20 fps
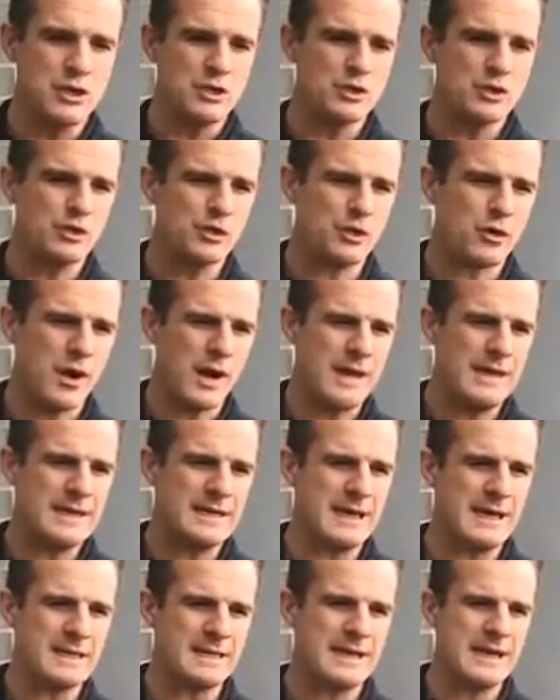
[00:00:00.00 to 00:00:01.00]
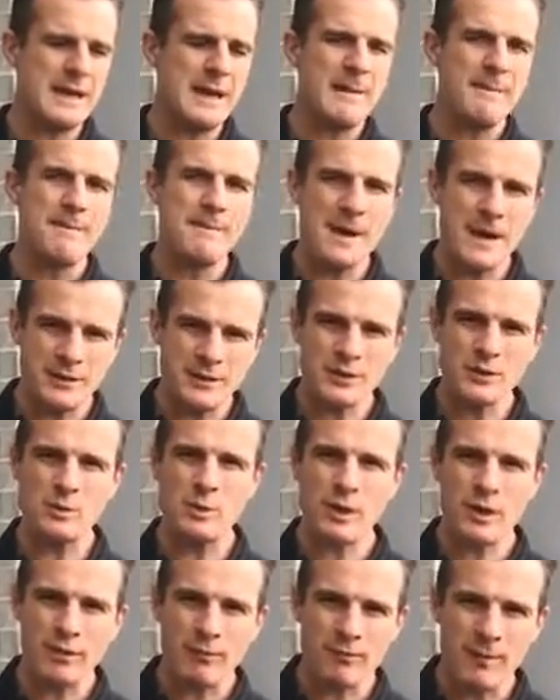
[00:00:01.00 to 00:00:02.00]
to try and get muscle
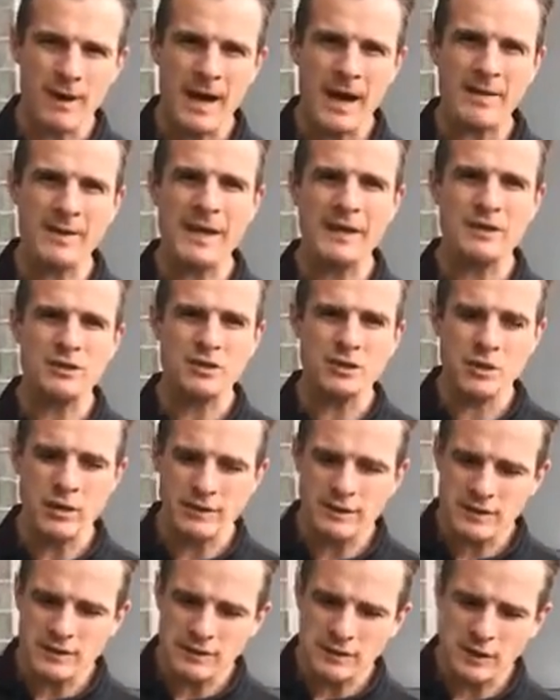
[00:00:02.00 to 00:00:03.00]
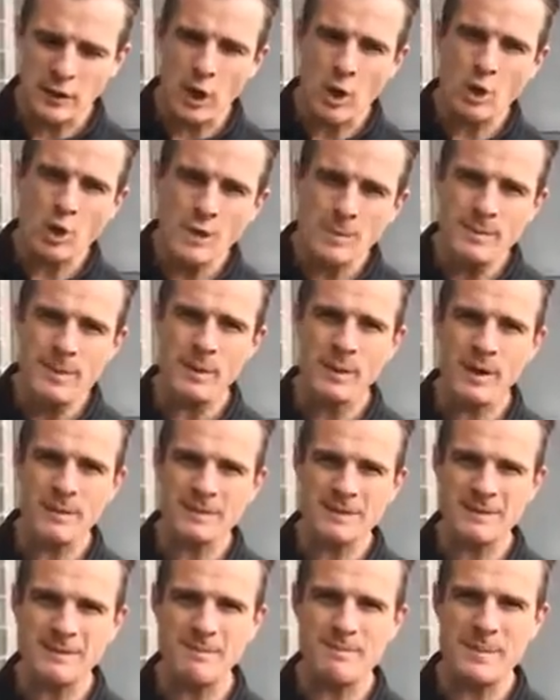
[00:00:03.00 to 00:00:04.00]
work around that, to try and slowly build
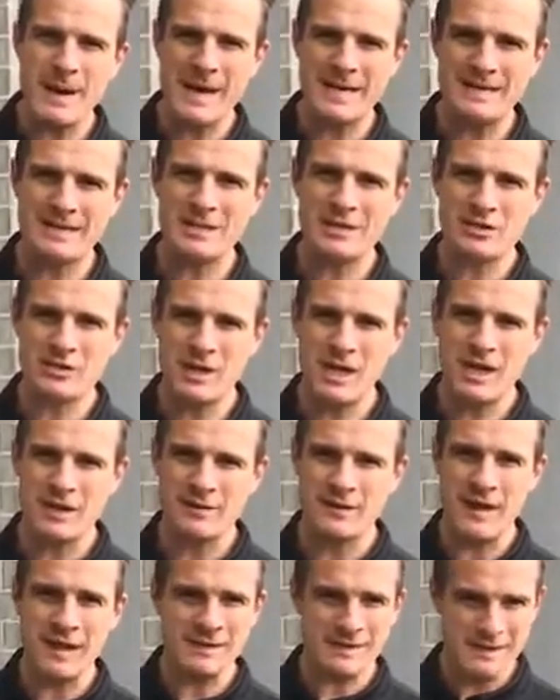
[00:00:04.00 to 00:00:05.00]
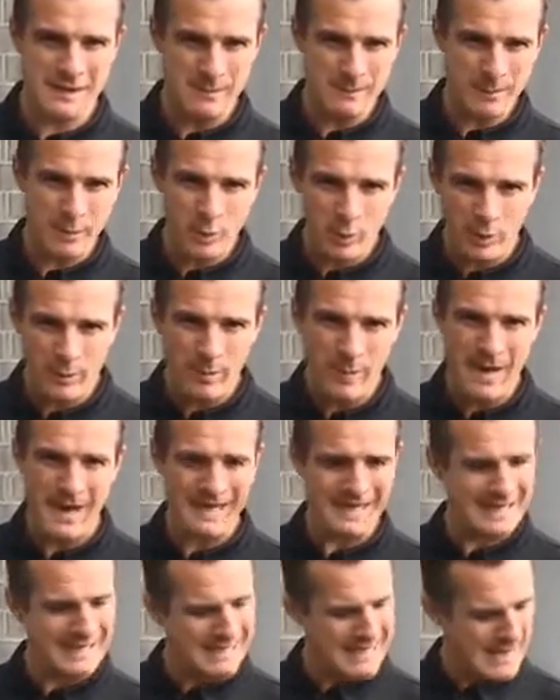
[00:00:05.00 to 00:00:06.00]
up some base strength. That's the important
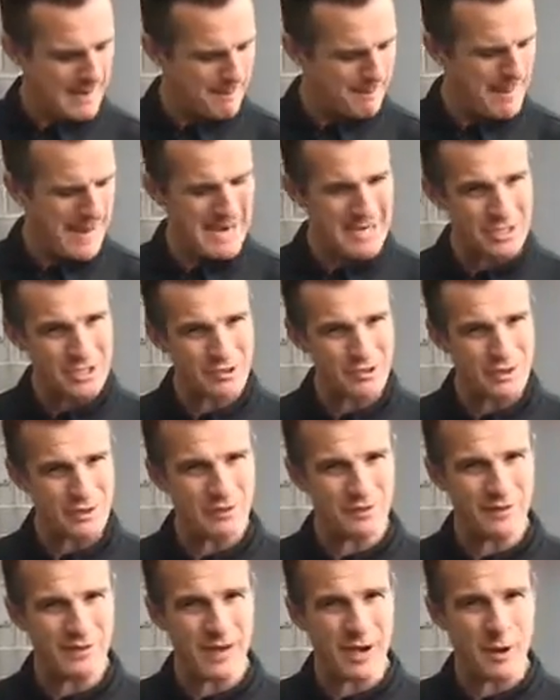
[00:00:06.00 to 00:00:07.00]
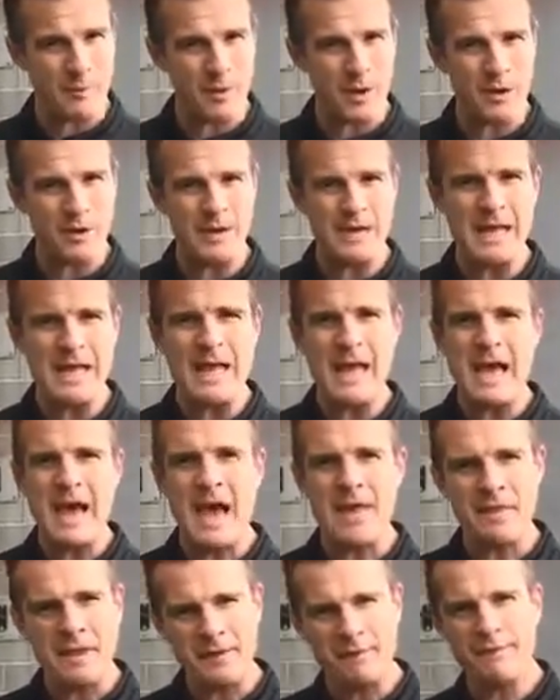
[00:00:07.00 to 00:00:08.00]
part, getting that base strength of the elbow
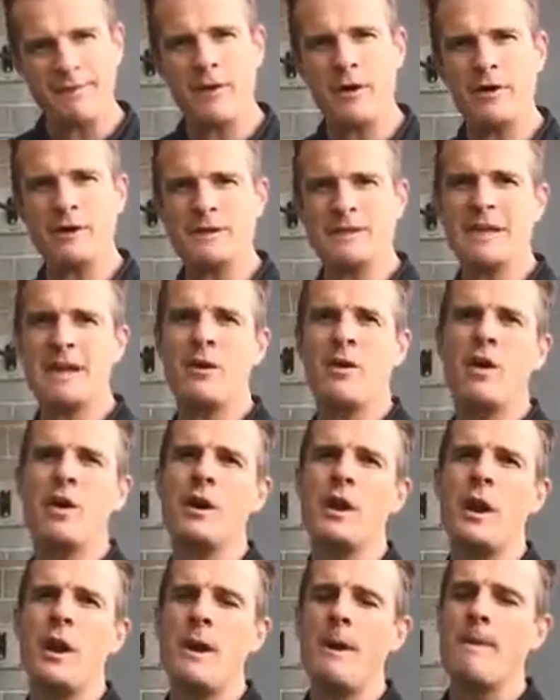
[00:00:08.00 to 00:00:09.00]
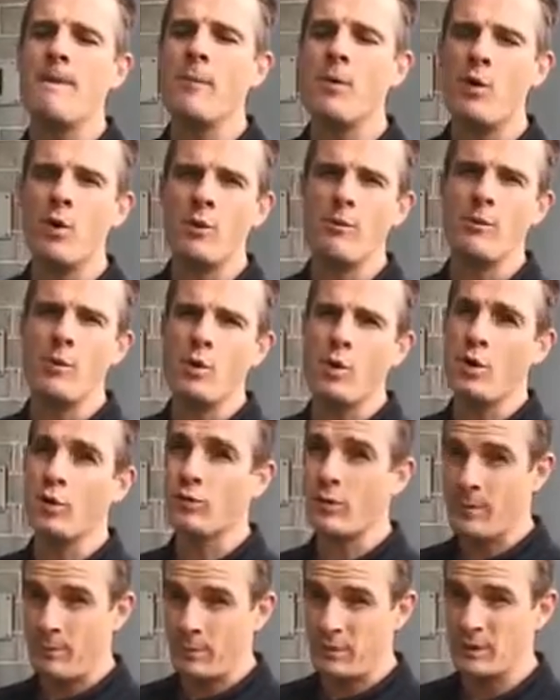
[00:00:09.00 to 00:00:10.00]
and then focusing on more and more
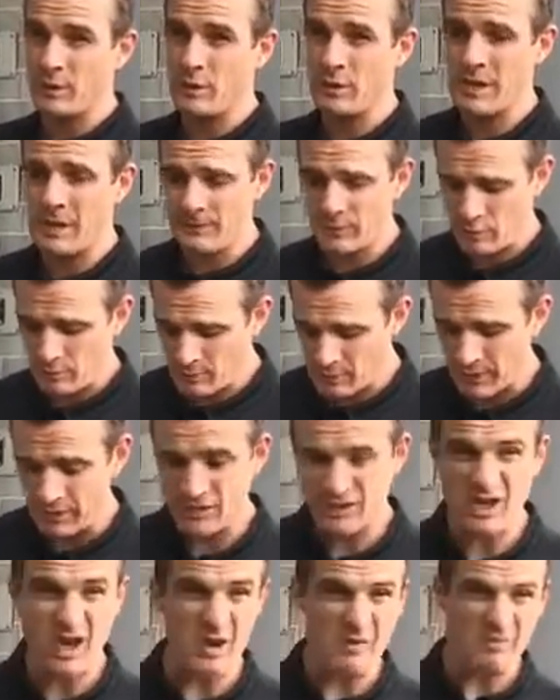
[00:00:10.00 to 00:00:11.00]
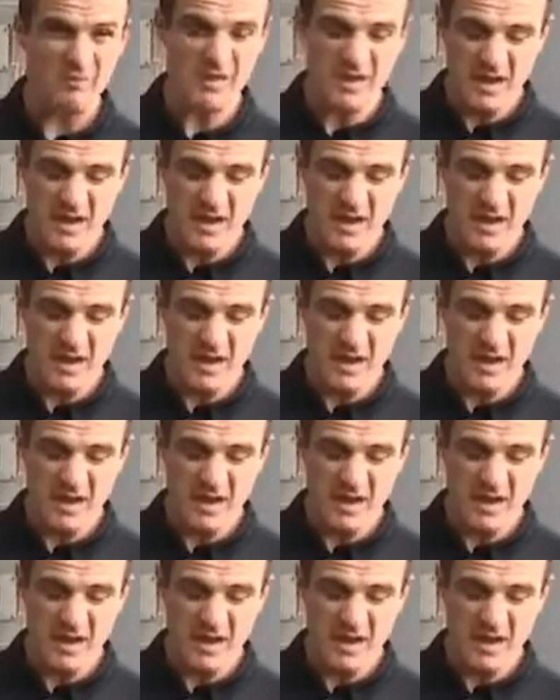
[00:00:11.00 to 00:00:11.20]
grip, which will come in a minute. So